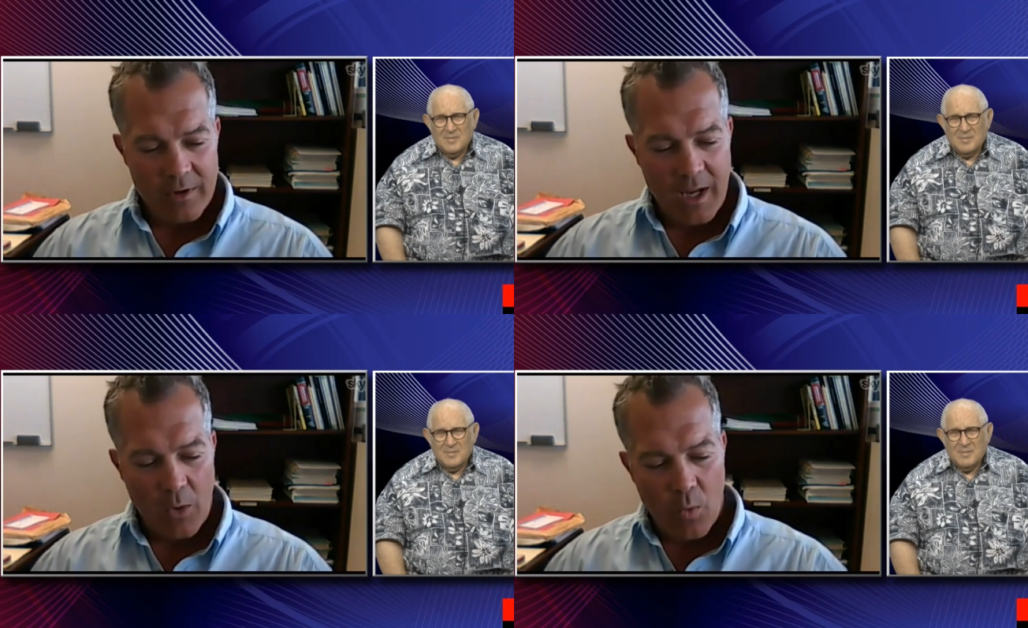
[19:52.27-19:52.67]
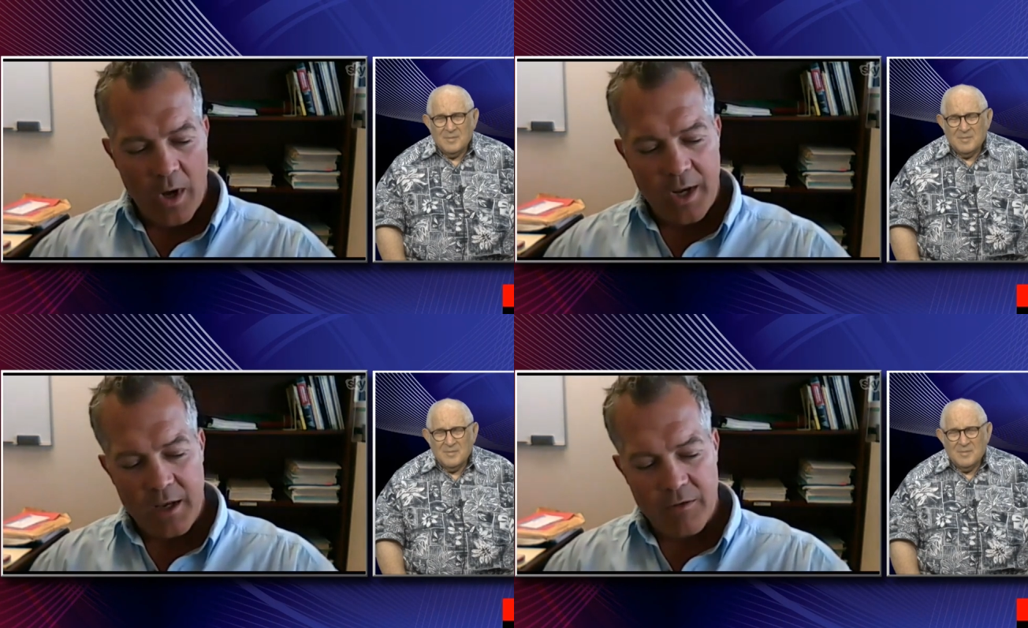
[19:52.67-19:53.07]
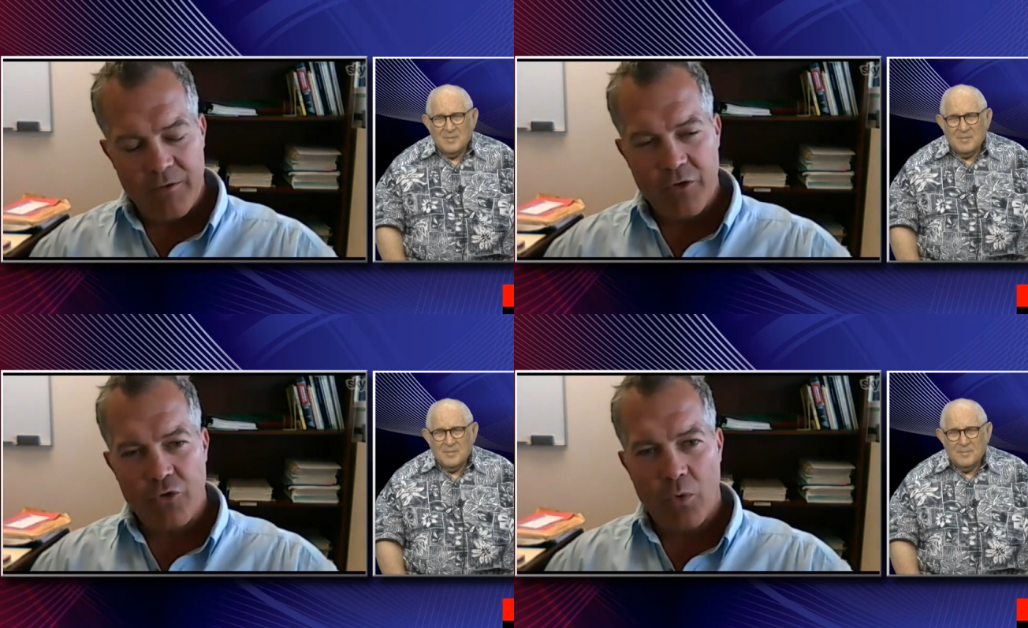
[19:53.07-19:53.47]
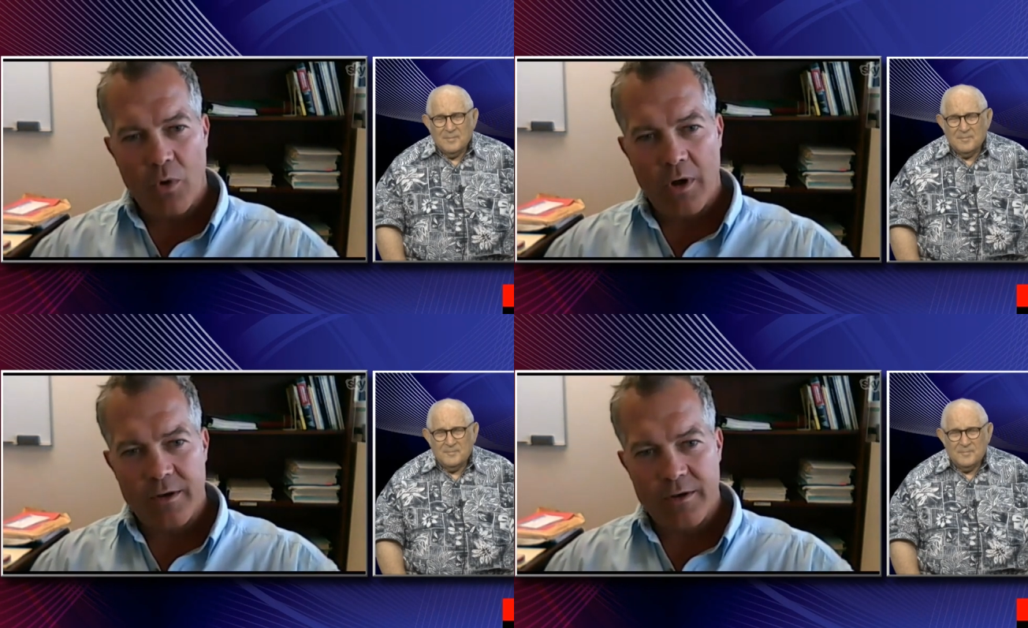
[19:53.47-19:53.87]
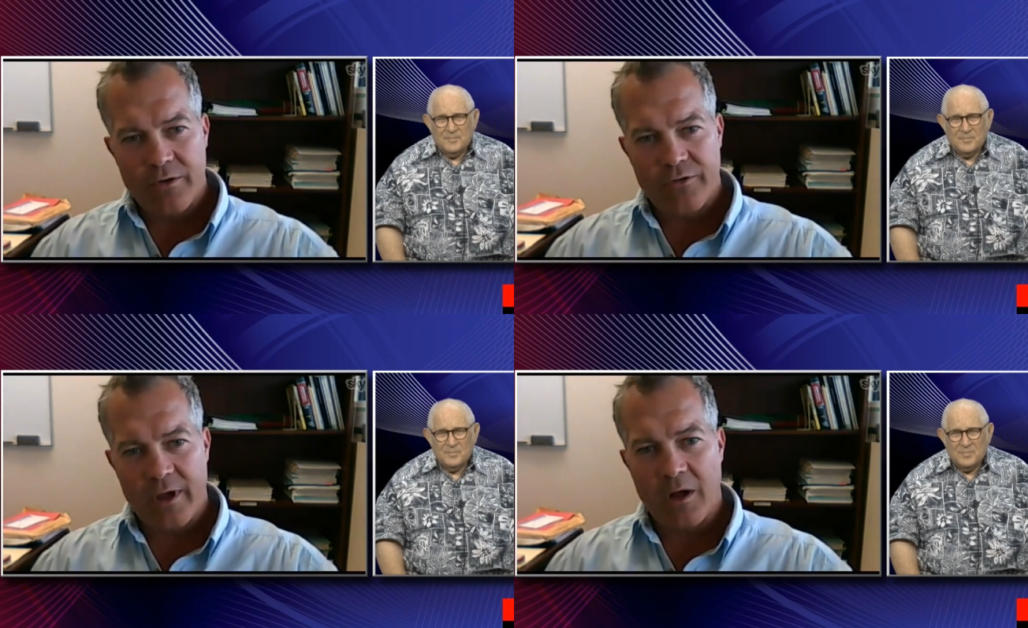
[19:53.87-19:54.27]
Speaker 1: and one individual wanted to
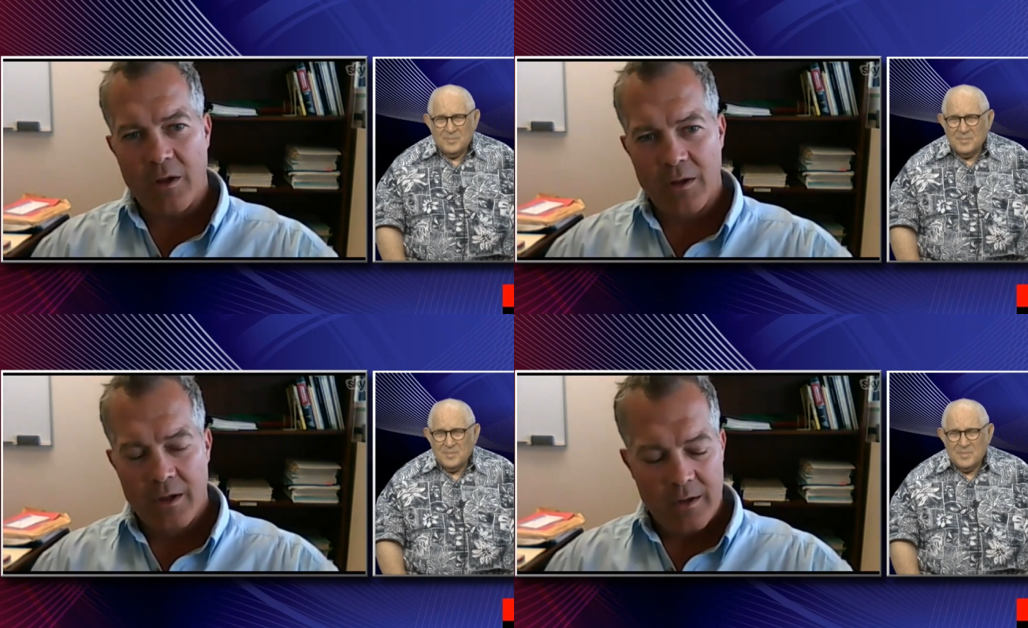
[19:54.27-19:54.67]
sell,